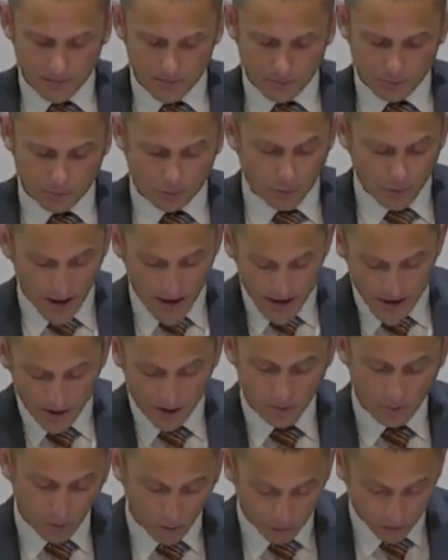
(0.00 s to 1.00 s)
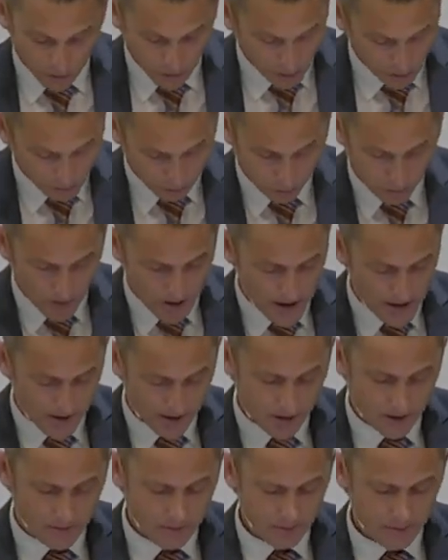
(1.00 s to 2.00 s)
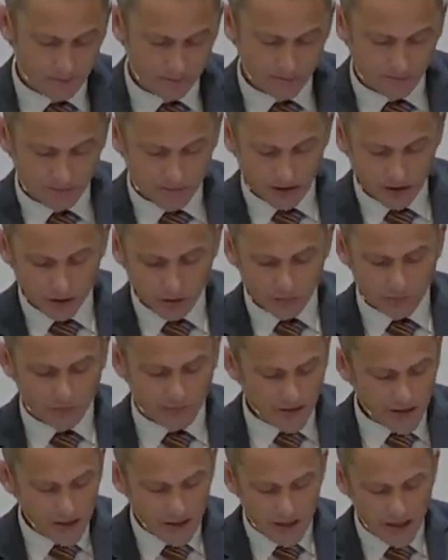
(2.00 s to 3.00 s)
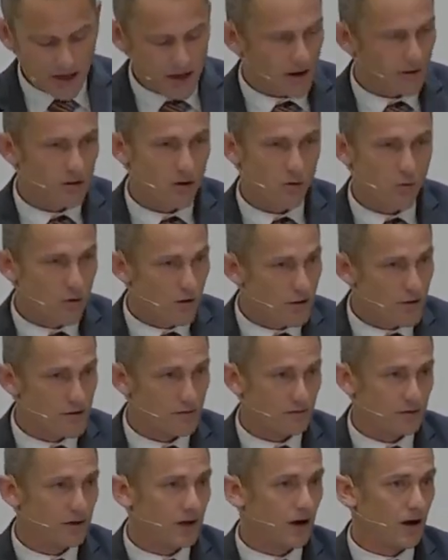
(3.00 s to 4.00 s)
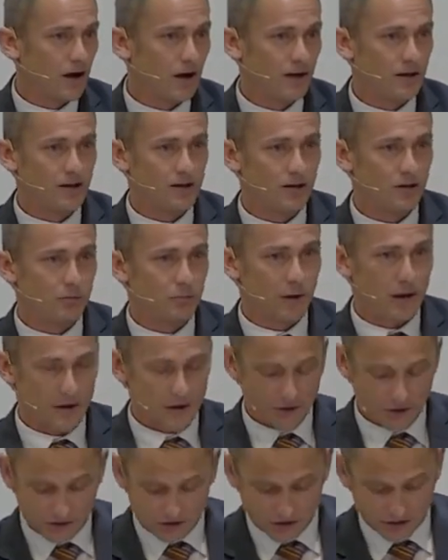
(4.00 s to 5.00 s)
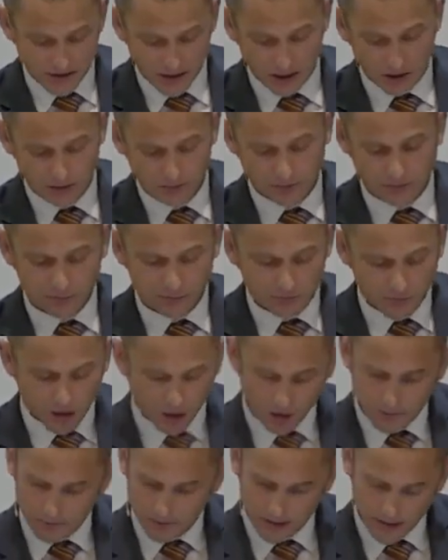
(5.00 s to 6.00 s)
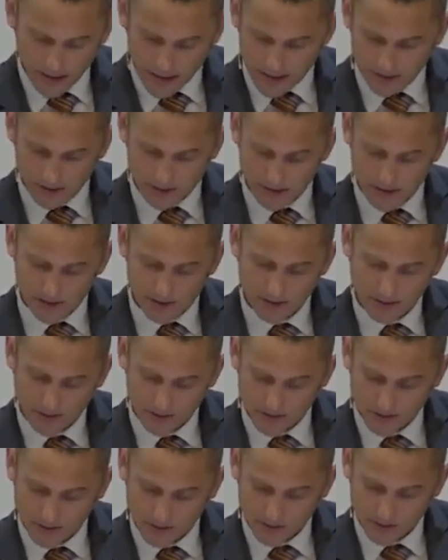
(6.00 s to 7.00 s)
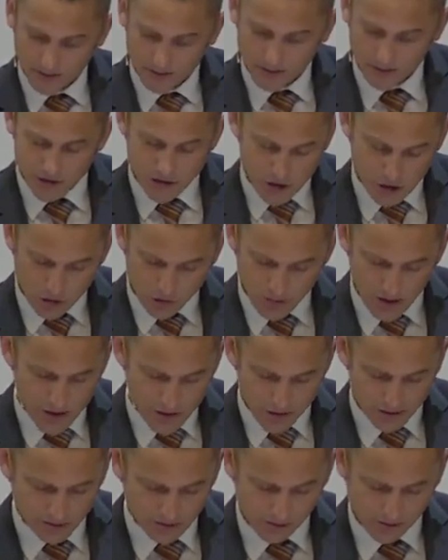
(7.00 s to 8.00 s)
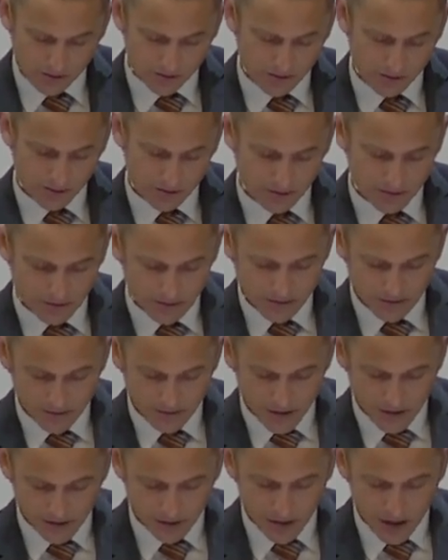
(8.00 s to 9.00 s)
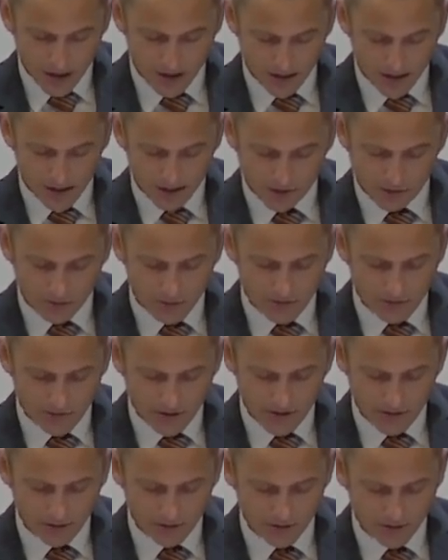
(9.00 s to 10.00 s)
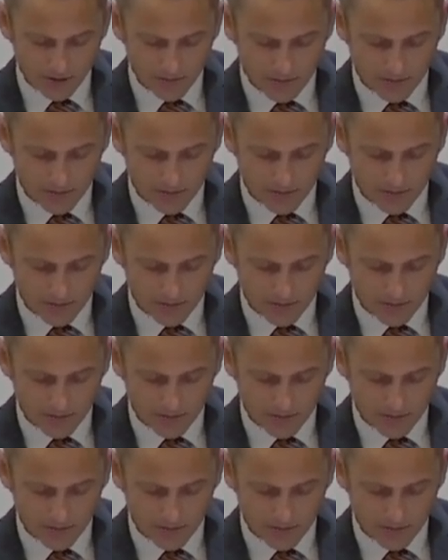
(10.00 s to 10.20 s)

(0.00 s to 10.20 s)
Prayer, personal prayer, feeding on the word of God by yourself, marveling at the treasures that God has revealed.